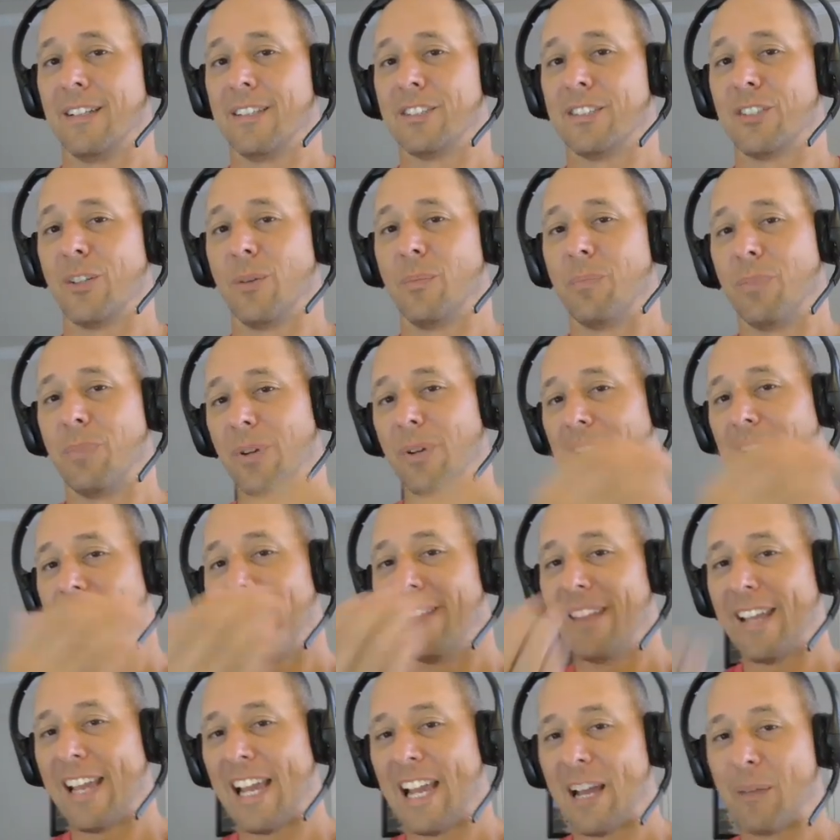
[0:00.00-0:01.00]
So
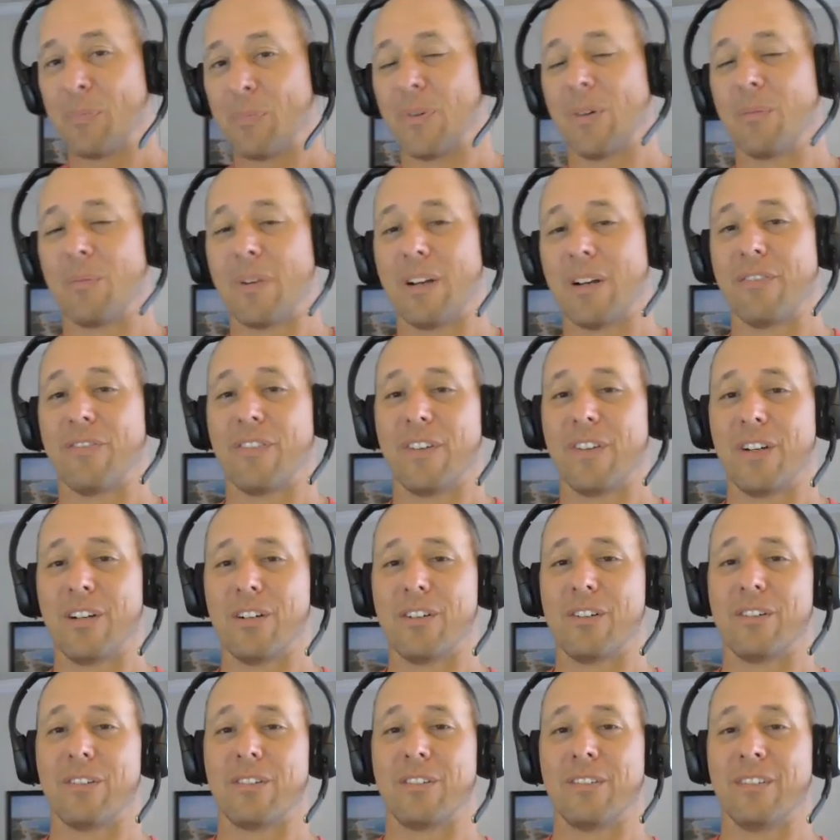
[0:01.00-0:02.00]
putting the app on my
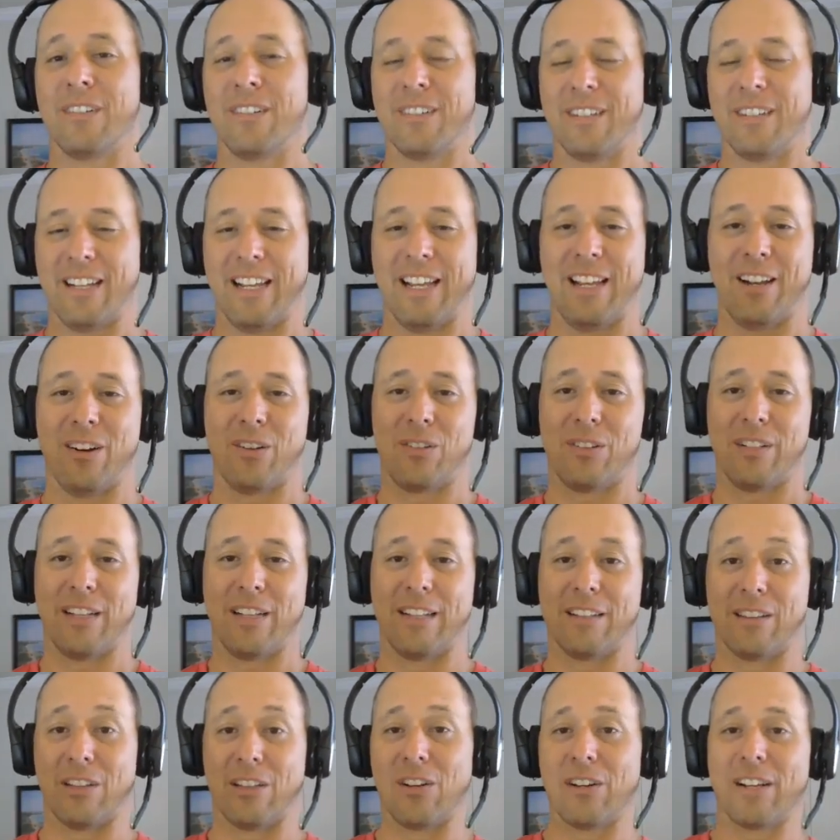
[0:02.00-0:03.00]
phone and
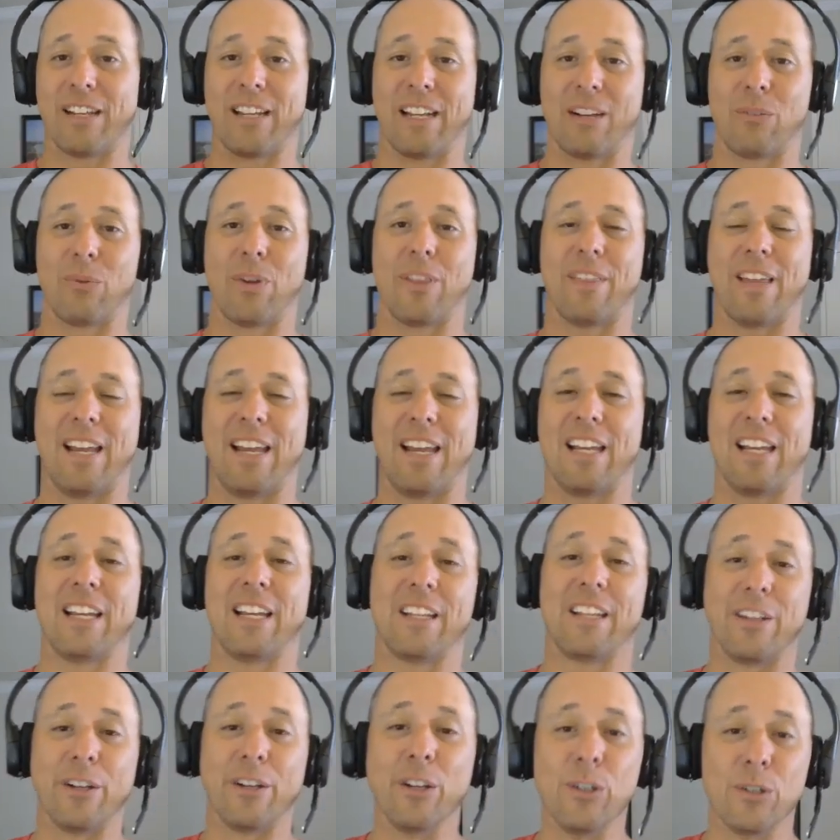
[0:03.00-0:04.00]
logging in with
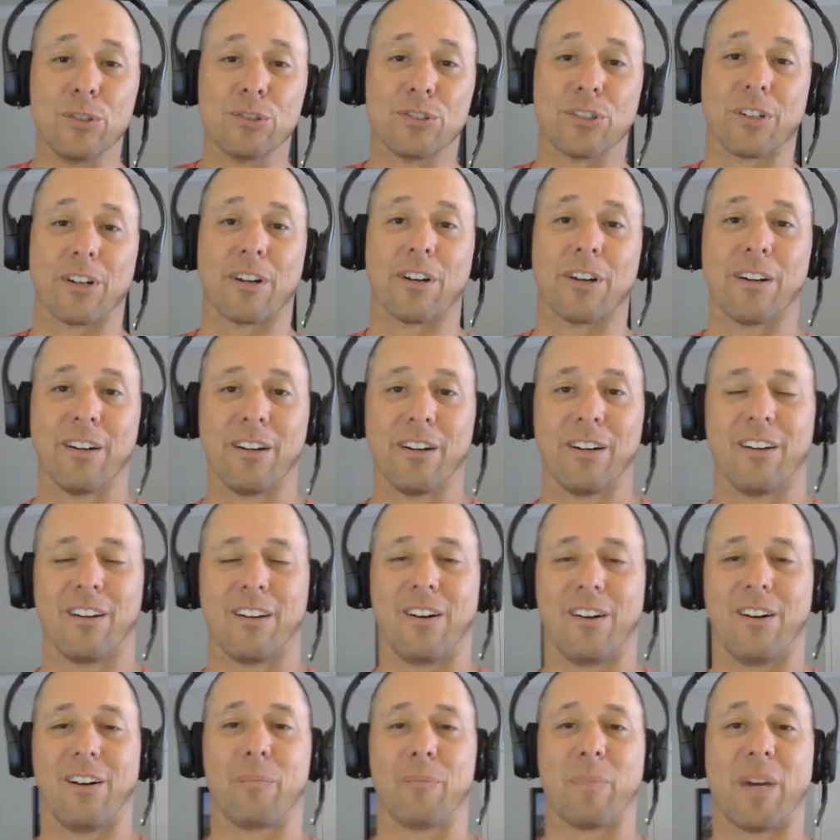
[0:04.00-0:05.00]
a user
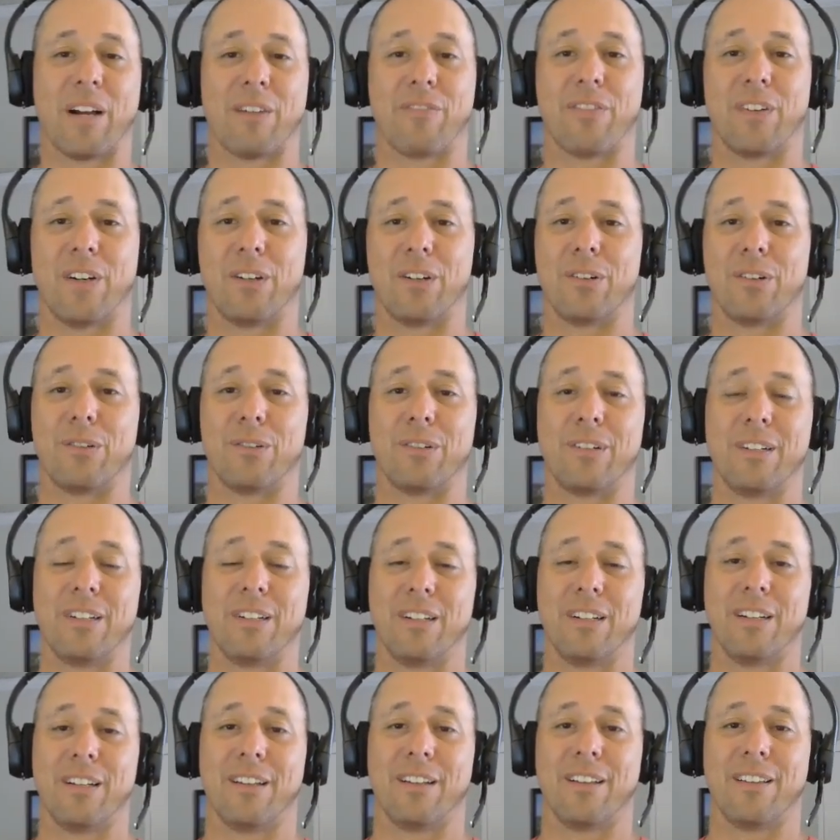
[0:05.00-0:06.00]
on my phone,
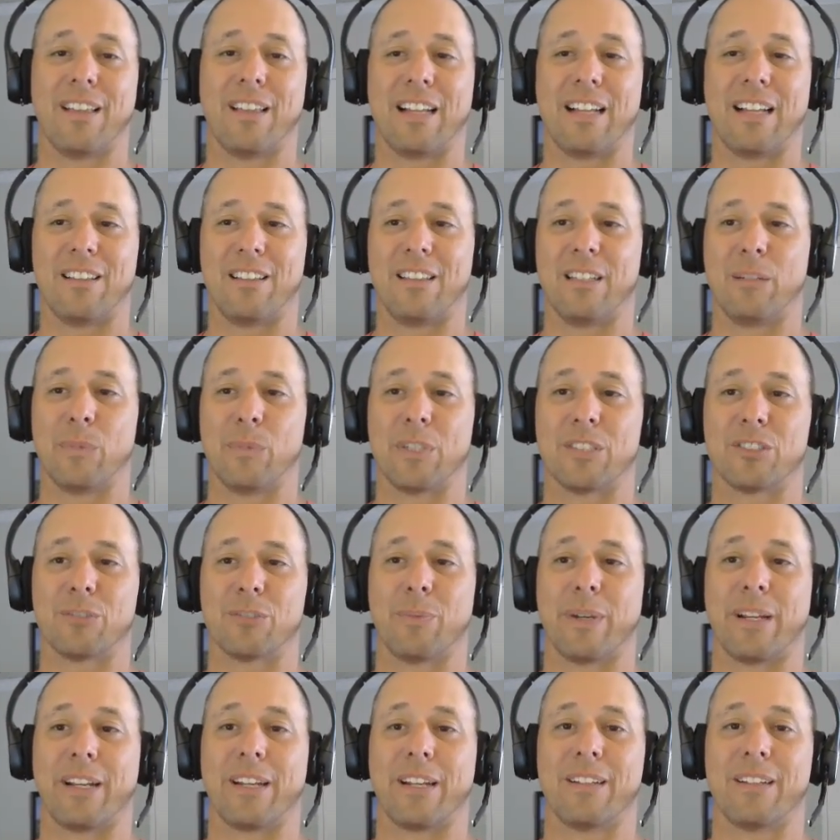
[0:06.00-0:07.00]
that
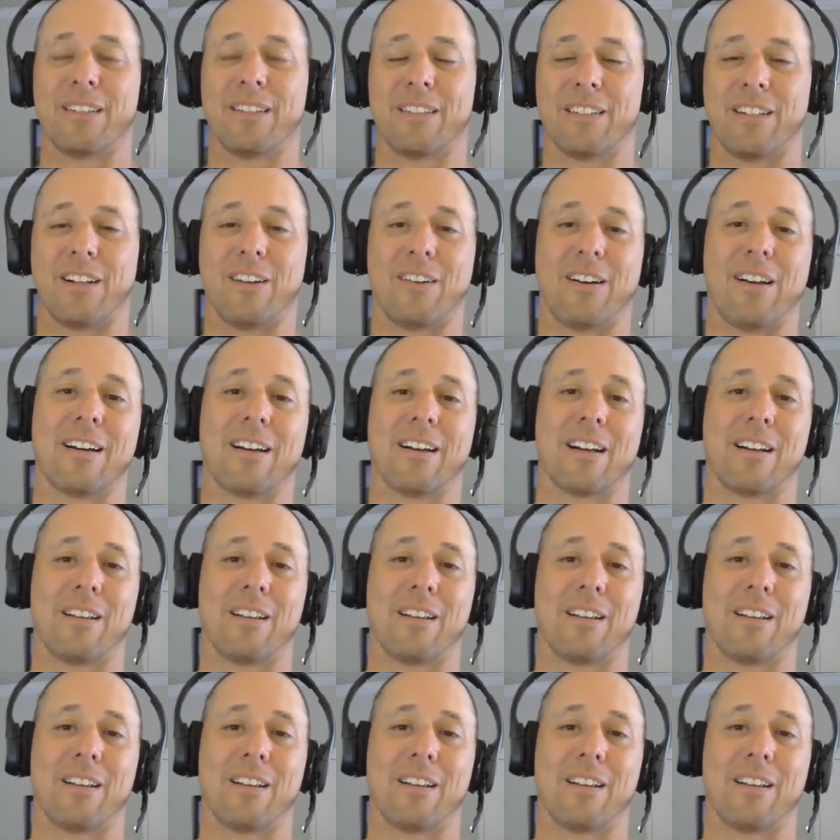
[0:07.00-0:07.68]
limits me. Now I